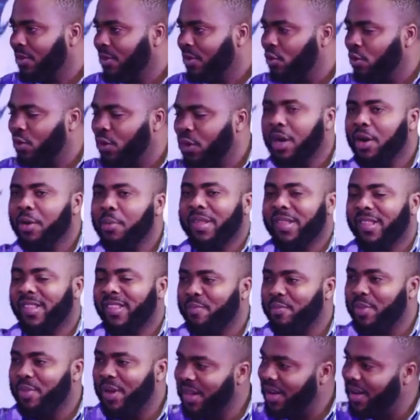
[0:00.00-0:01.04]
without
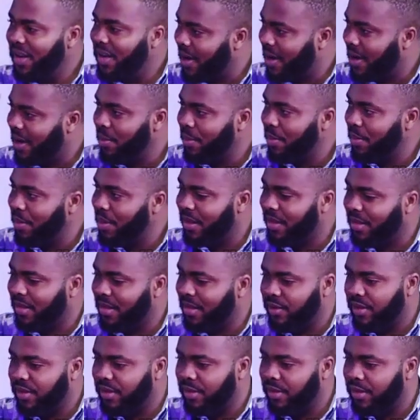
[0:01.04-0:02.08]
participating in the camping
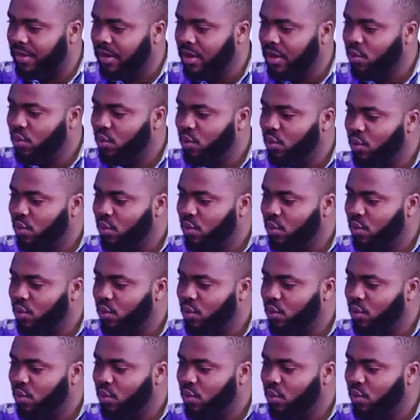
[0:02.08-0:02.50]
activities,